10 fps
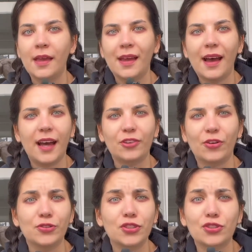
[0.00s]
I don't know,
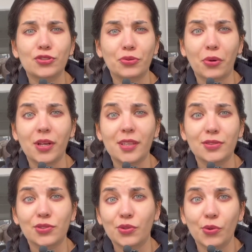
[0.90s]
destroy the
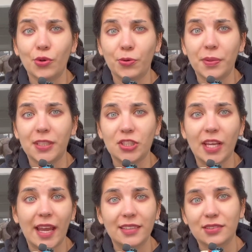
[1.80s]
school because she
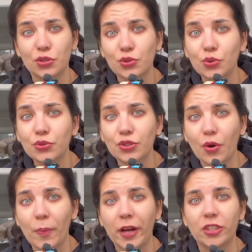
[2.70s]
hates the school so
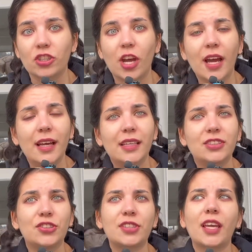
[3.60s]
much. It's
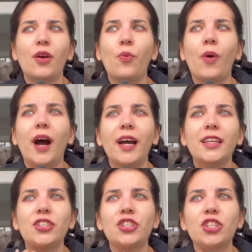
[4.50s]
just like, why
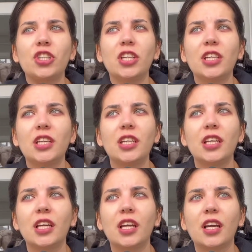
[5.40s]
is
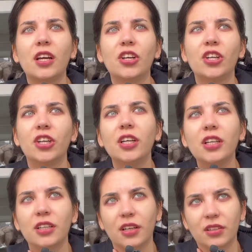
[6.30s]
she
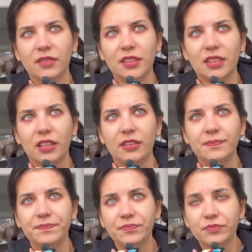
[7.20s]
good all of a sudden?
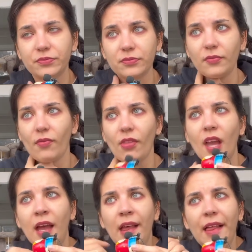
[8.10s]

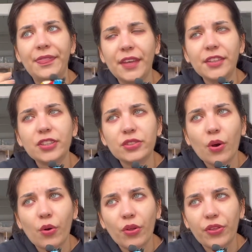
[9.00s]
Then there's the
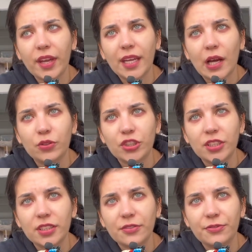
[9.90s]
whole thing how she's
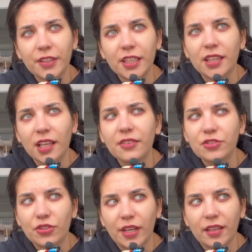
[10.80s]
in a freaking love
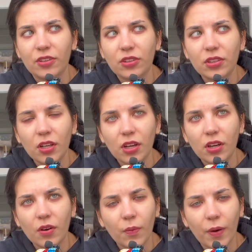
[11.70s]
triangle.
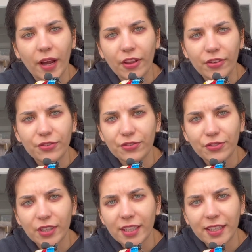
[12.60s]
Why the
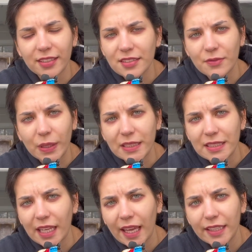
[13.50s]
frick is
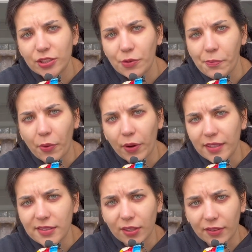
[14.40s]
Wednesday into
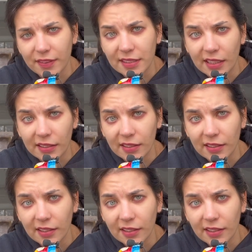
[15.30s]
boys all of a sudden?